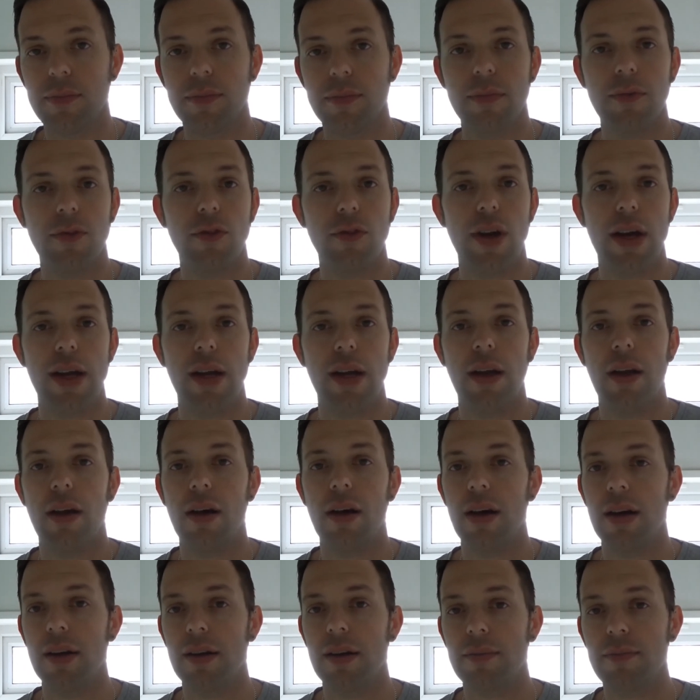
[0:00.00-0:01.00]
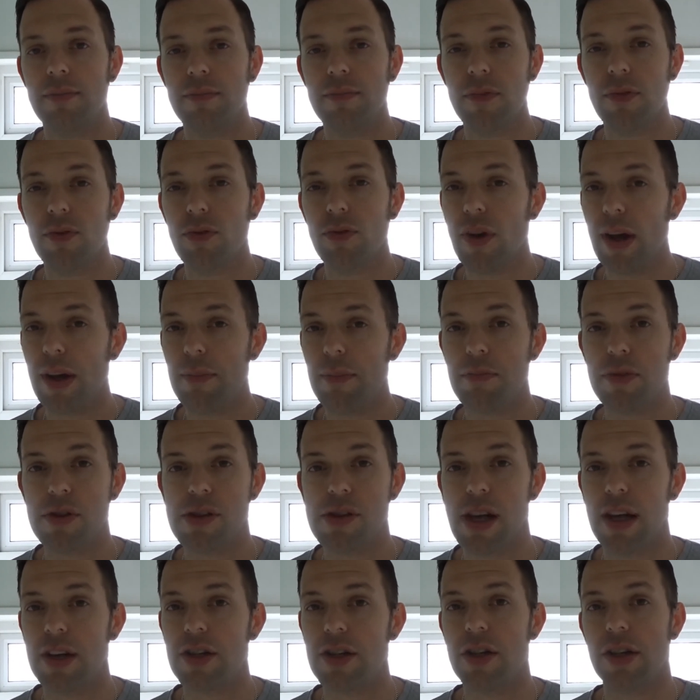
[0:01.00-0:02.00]
great glide, great
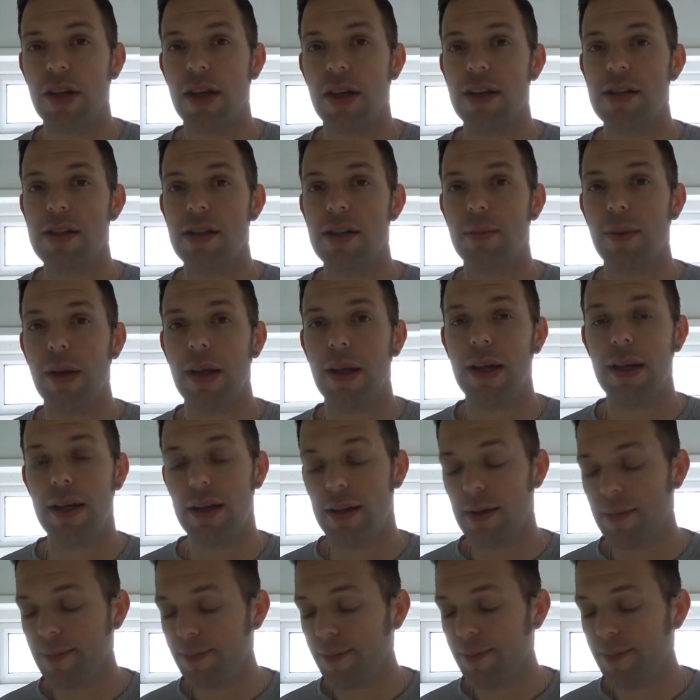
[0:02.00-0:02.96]
protection against the blade.